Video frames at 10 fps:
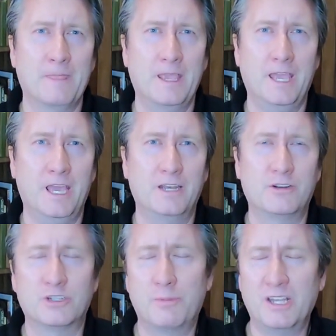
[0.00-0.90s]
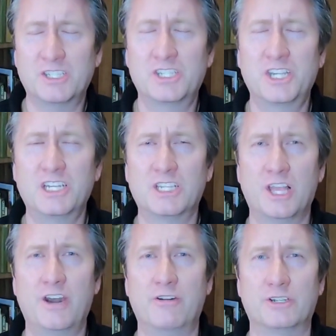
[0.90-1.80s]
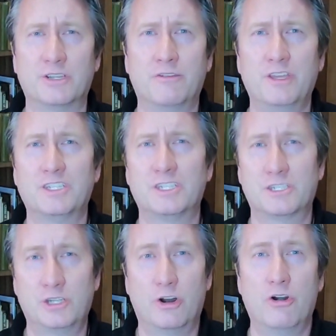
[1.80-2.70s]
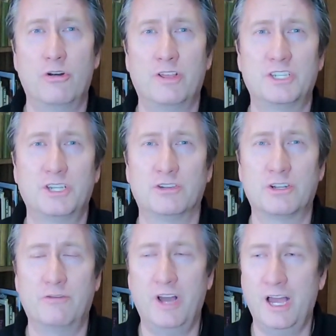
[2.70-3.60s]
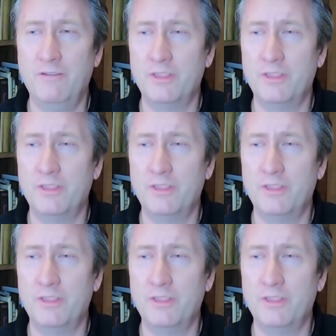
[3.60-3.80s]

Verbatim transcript: and there's about 6 letters of his to her that still survive,